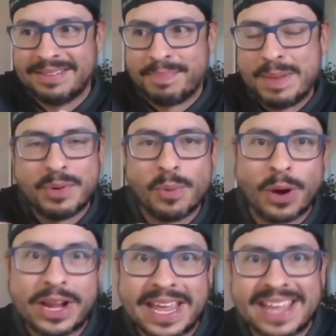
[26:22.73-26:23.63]
people
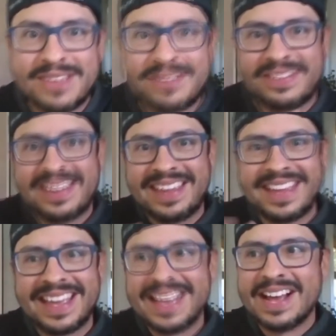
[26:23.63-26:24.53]
working, you
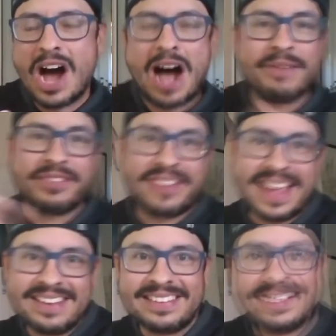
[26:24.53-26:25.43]
see off
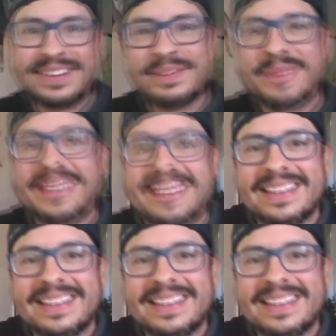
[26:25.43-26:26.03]
stage a little bit.